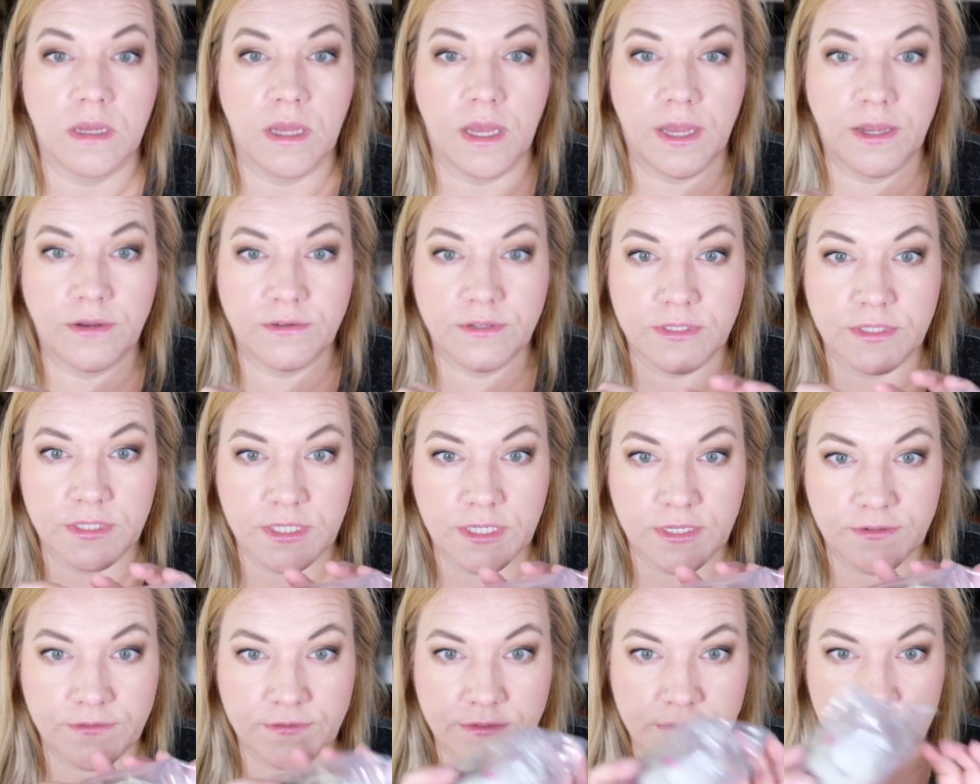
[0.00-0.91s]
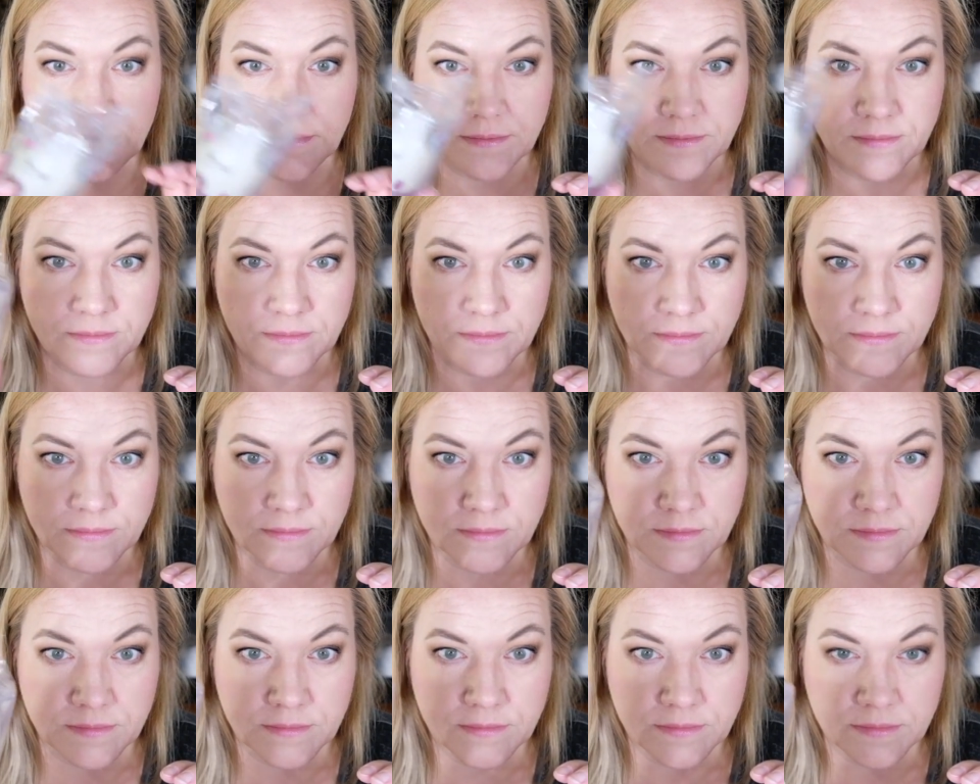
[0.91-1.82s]
I received
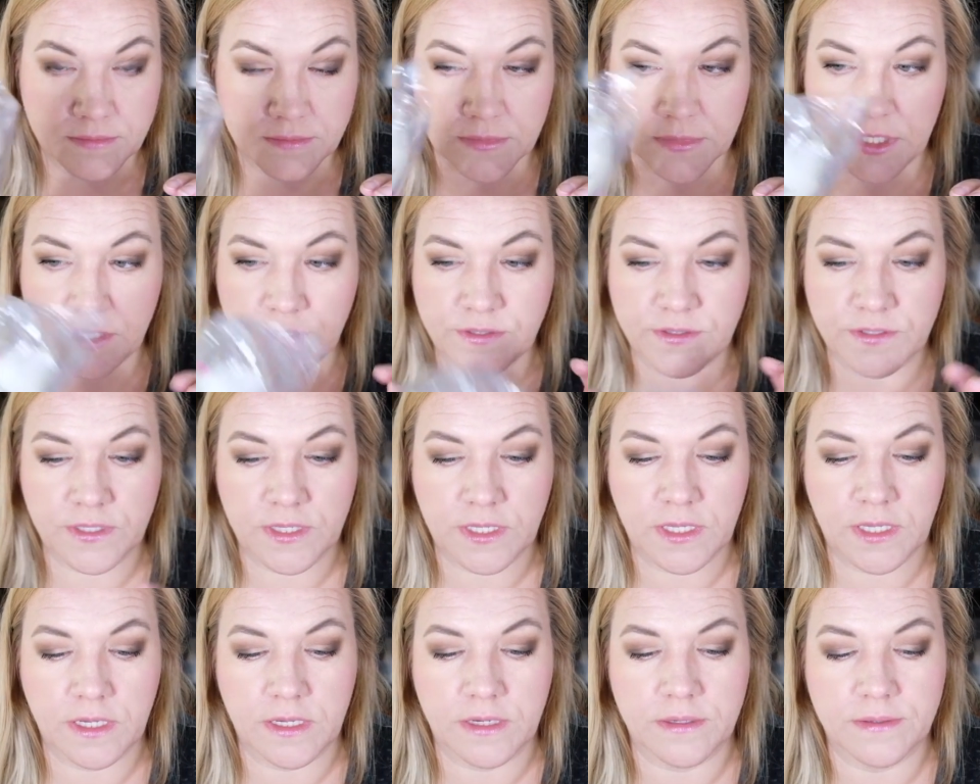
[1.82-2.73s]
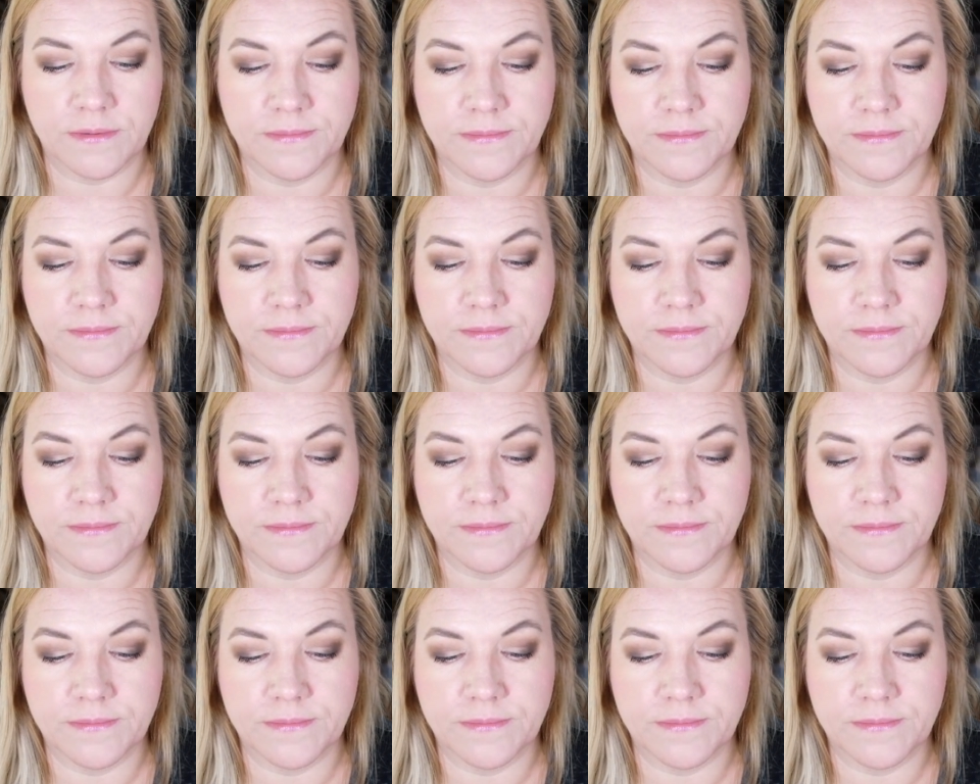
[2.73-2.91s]
this thing here.